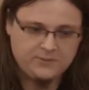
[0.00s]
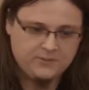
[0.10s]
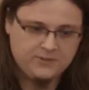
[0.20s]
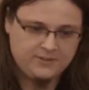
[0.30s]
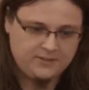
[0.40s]

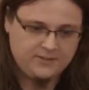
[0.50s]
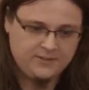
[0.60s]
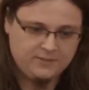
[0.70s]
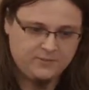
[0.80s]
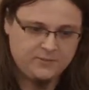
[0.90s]
But
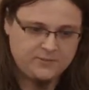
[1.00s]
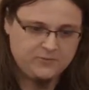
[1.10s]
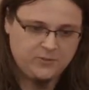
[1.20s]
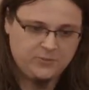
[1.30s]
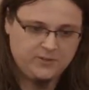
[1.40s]
uh, of course,
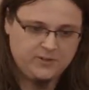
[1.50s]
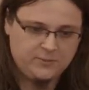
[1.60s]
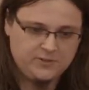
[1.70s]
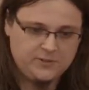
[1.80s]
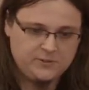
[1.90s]
AAA
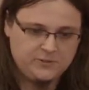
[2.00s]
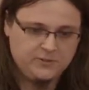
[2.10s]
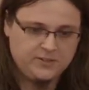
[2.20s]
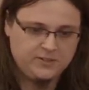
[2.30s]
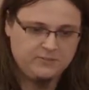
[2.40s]
companies
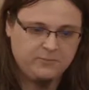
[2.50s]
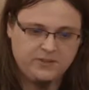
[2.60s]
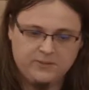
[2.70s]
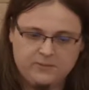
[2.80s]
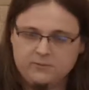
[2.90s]
usually either
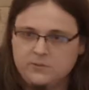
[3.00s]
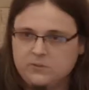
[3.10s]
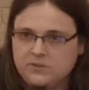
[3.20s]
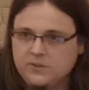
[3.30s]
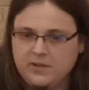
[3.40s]
make their own
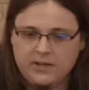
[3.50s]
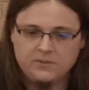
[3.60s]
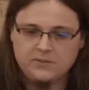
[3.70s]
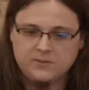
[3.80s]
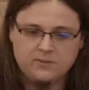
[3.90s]
tools
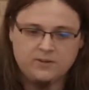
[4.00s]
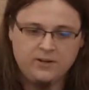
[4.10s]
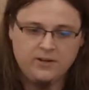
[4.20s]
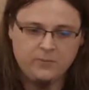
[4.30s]
in-house or